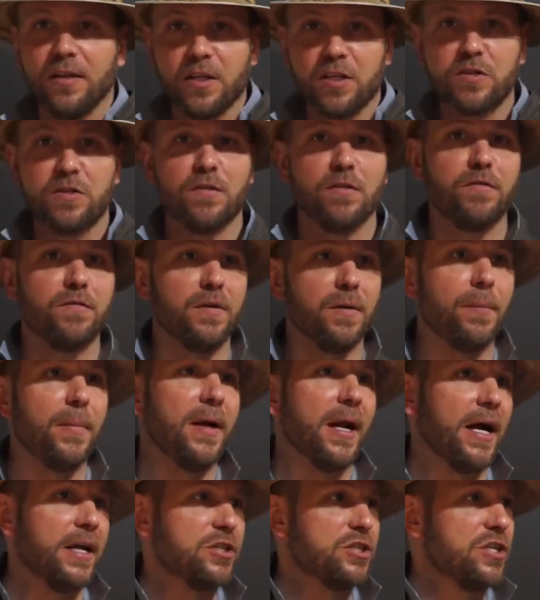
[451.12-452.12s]
this
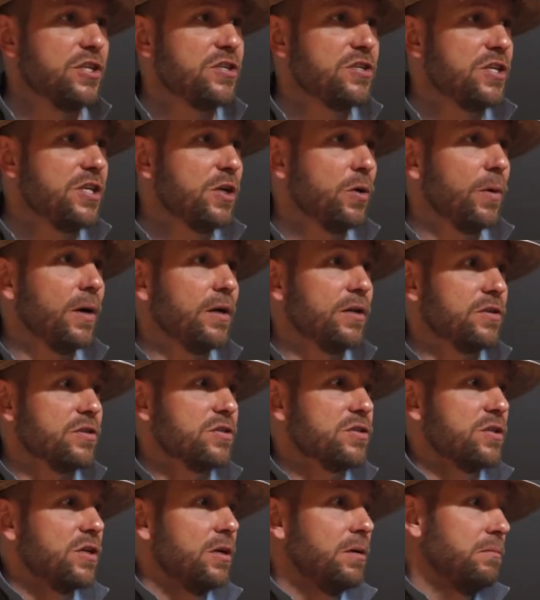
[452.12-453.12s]
Fibonacci
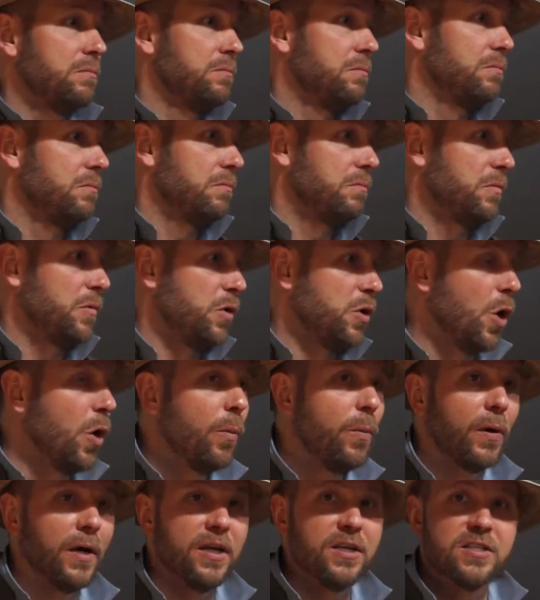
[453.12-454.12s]
sequence.
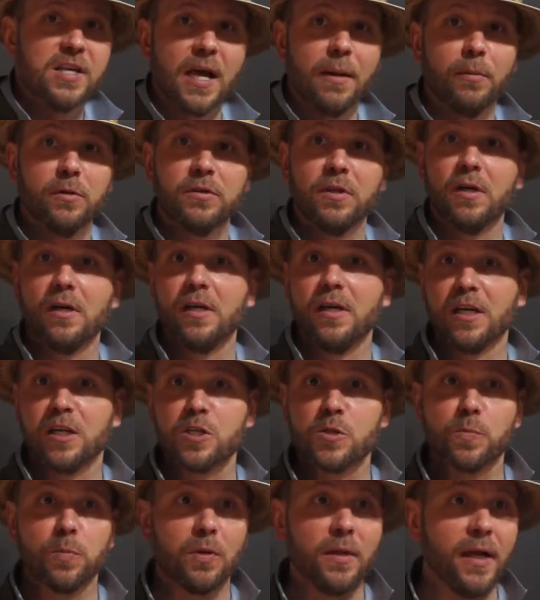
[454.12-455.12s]
Nobody's able to
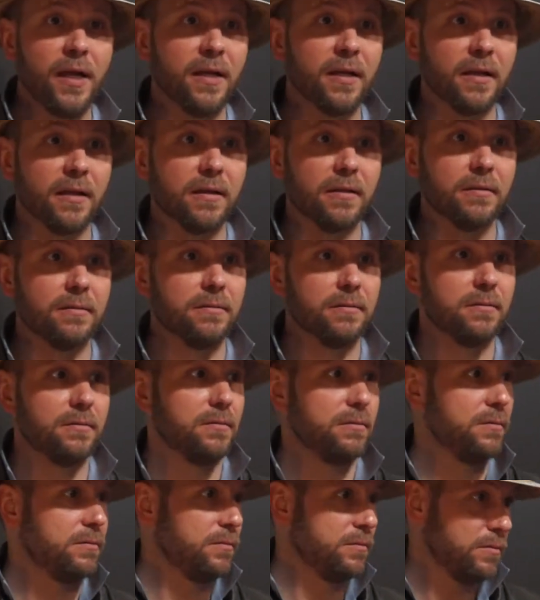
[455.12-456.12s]
explain it
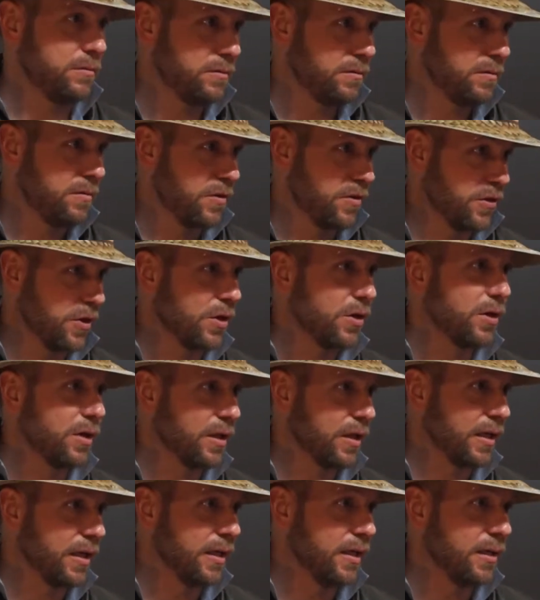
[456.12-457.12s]

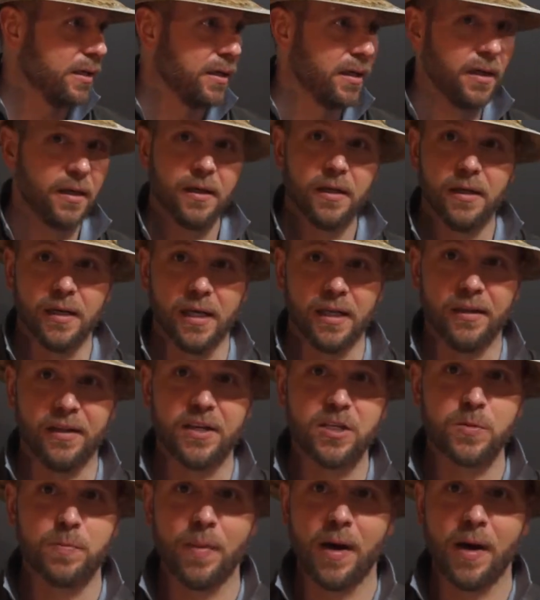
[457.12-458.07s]
thoroughly. In this